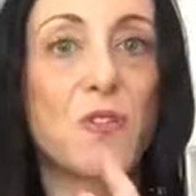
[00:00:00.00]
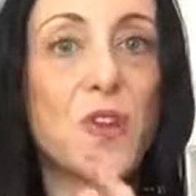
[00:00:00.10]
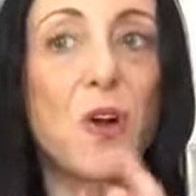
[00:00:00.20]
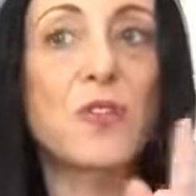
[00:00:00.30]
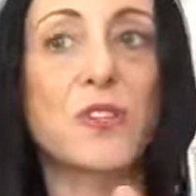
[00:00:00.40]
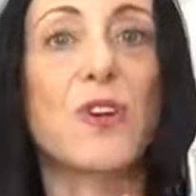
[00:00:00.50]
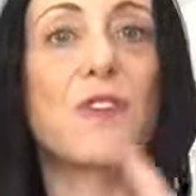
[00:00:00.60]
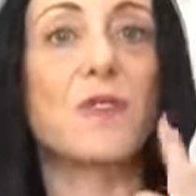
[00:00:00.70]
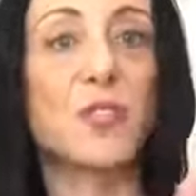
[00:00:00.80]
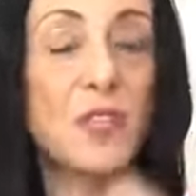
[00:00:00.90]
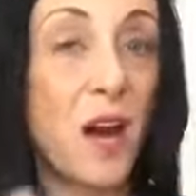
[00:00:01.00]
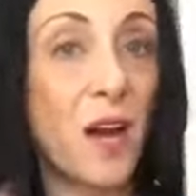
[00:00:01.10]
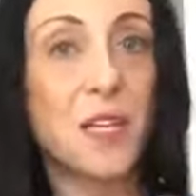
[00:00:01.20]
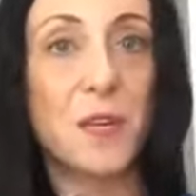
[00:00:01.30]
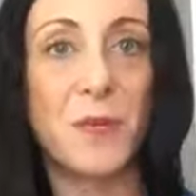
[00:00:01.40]
Those are those
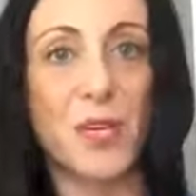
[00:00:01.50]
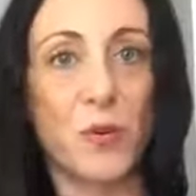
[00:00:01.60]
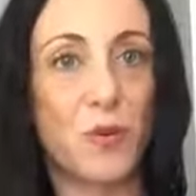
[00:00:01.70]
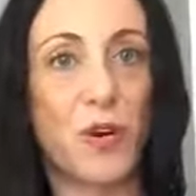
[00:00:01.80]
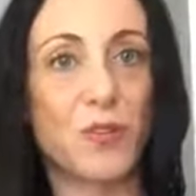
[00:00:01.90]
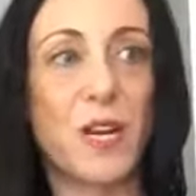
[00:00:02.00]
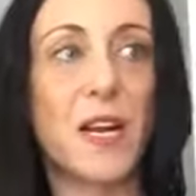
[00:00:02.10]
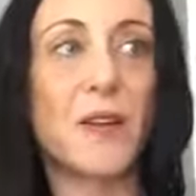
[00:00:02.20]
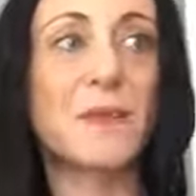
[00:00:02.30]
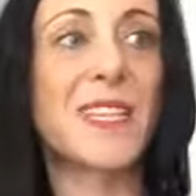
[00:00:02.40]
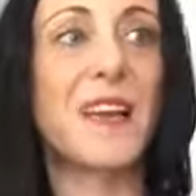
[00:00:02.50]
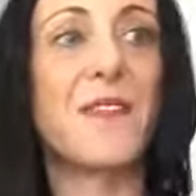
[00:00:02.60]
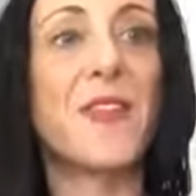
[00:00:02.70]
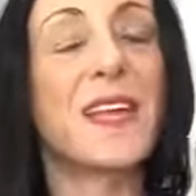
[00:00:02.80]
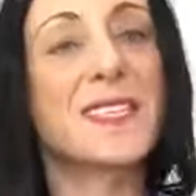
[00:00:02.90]
non-committal programs,
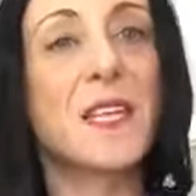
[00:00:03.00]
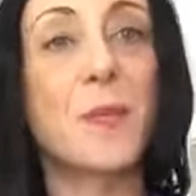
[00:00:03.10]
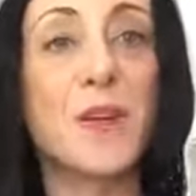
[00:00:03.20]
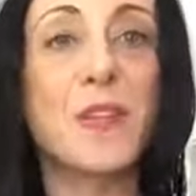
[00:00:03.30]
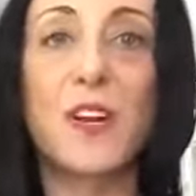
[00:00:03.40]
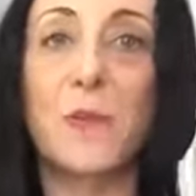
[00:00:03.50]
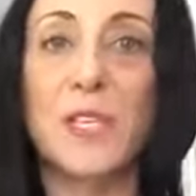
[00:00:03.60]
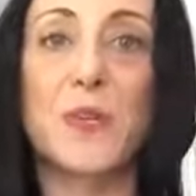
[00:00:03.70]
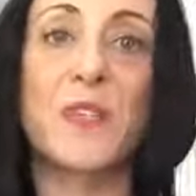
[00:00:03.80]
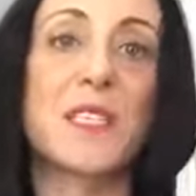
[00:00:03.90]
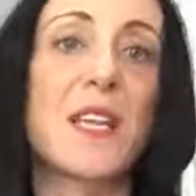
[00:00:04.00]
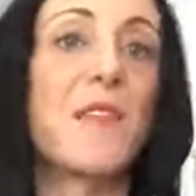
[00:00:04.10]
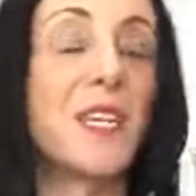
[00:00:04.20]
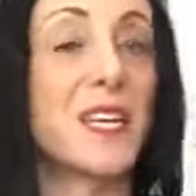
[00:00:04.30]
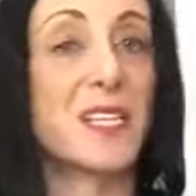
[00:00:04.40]
and they typically are between
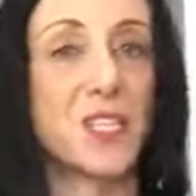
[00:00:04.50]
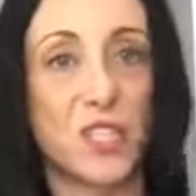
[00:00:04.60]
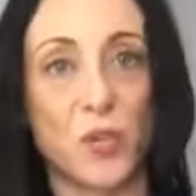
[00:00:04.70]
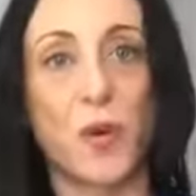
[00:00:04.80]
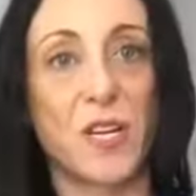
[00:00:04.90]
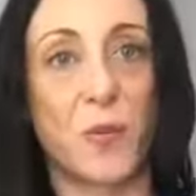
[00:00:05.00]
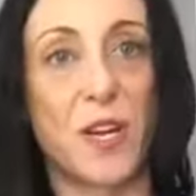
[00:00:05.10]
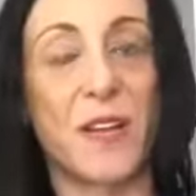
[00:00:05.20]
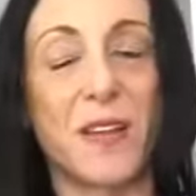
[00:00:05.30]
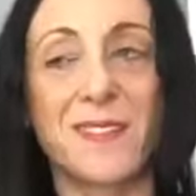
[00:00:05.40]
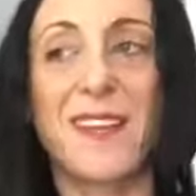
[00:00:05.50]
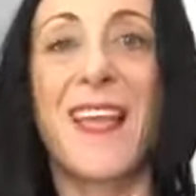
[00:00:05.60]
7 days to 21 days.